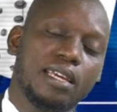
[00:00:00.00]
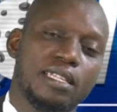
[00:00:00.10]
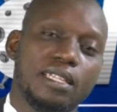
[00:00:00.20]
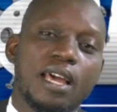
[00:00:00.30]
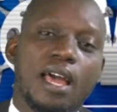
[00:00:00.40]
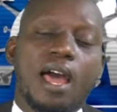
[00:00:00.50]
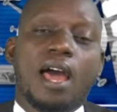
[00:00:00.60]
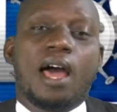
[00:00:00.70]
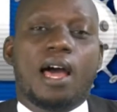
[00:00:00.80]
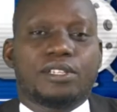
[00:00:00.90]
in
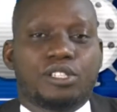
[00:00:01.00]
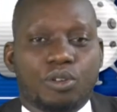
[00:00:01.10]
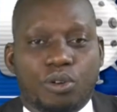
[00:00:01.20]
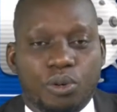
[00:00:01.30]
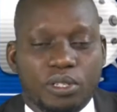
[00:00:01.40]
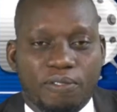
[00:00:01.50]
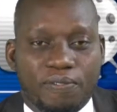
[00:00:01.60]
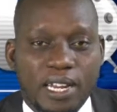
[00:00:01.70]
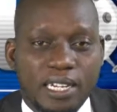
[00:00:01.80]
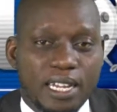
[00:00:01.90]
Asokoro, the
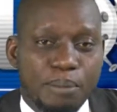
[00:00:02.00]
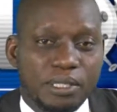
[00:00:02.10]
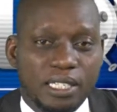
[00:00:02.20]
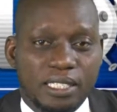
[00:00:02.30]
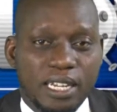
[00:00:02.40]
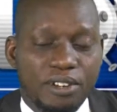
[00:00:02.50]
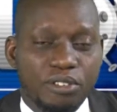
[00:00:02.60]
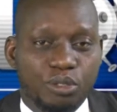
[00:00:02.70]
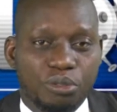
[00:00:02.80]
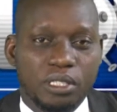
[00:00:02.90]
Federal Capital
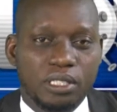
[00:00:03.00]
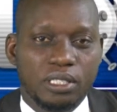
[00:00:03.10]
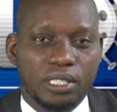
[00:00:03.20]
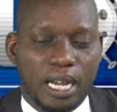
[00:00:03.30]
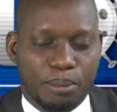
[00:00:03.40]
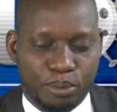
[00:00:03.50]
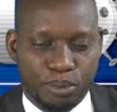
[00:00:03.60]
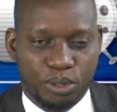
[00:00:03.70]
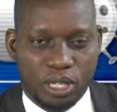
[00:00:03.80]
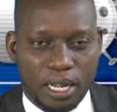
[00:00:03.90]
Territory,
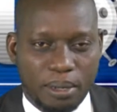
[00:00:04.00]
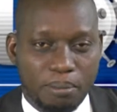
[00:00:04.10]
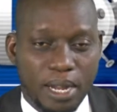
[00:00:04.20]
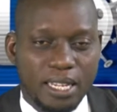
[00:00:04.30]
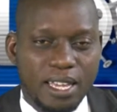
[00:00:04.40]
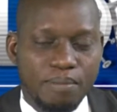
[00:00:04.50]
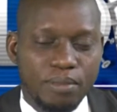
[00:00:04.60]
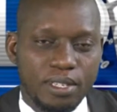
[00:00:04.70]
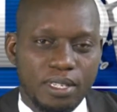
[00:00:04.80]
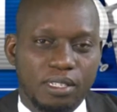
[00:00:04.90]
Abuja. My
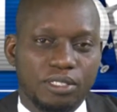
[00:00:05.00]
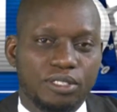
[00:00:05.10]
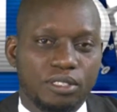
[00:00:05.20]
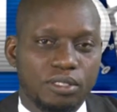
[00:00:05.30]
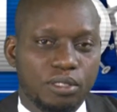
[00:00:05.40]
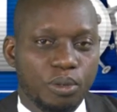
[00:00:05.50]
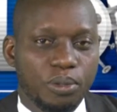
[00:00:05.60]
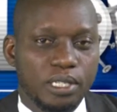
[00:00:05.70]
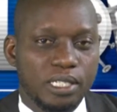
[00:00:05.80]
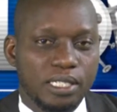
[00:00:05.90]
name is
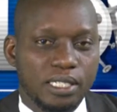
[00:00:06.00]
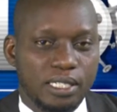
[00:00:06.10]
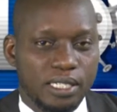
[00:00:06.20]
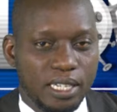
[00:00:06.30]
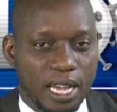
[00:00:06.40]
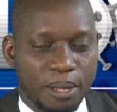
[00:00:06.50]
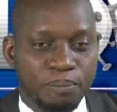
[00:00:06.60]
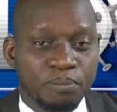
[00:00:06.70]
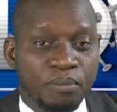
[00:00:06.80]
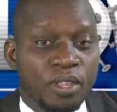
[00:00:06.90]
Doyin Dia.
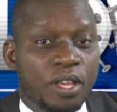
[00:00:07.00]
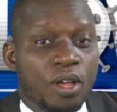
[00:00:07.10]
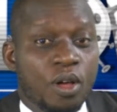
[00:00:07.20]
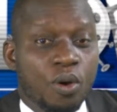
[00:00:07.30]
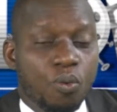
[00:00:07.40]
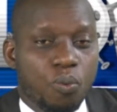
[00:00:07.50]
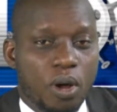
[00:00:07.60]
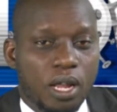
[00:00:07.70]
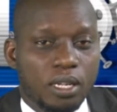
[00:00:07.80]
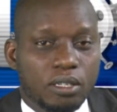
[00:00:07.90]

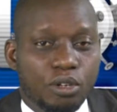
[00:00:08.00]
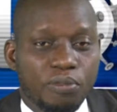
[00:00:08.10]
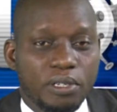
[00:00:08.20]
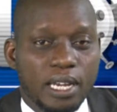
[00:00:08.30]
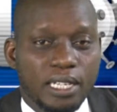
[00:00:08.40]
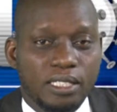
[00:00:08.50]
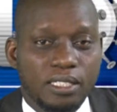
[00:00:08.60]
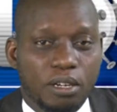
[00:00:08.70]
Well, COVID-19